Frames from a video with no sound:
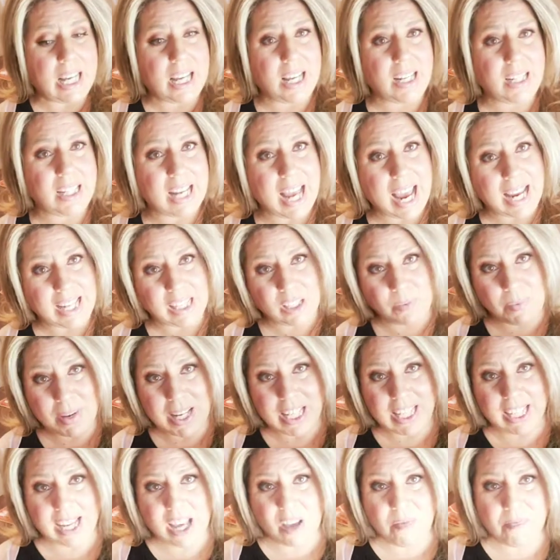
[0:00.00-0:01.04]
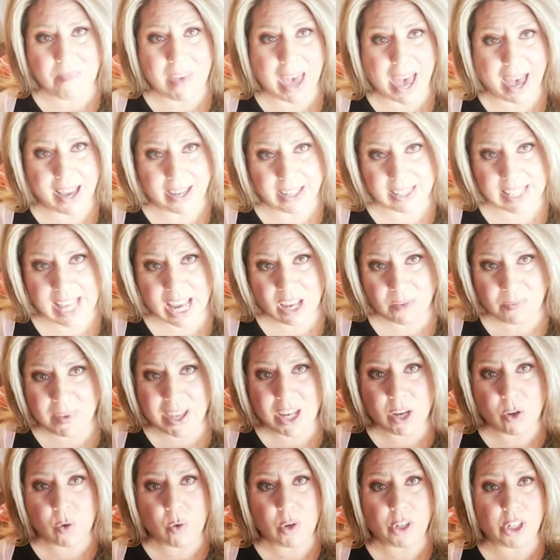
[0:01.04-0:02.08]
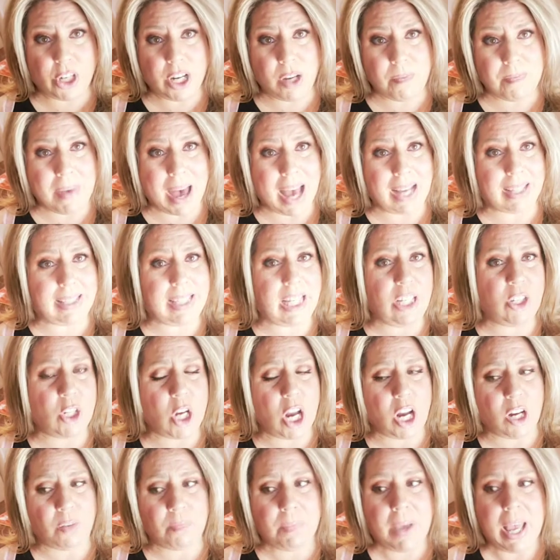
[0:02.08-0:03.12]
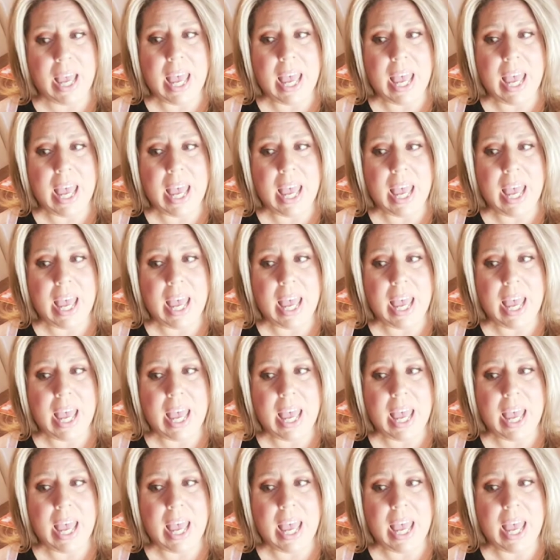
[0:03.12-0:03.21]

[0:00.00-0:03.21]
enticement to come back because I had been ordering BoxyCharm